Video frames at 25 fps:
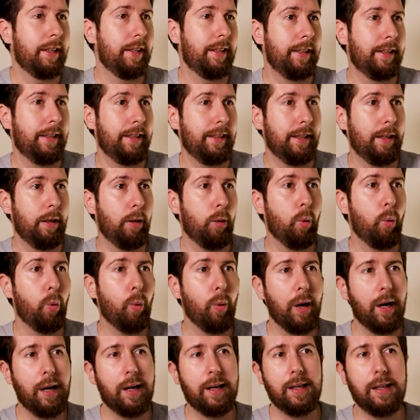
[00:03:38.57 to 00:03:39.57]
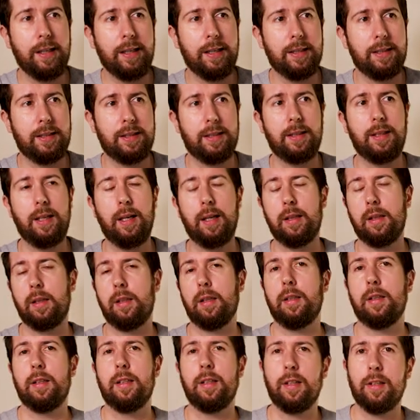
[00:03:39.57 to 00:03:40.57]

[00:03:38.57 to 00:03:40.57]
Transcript: Uh, why is that?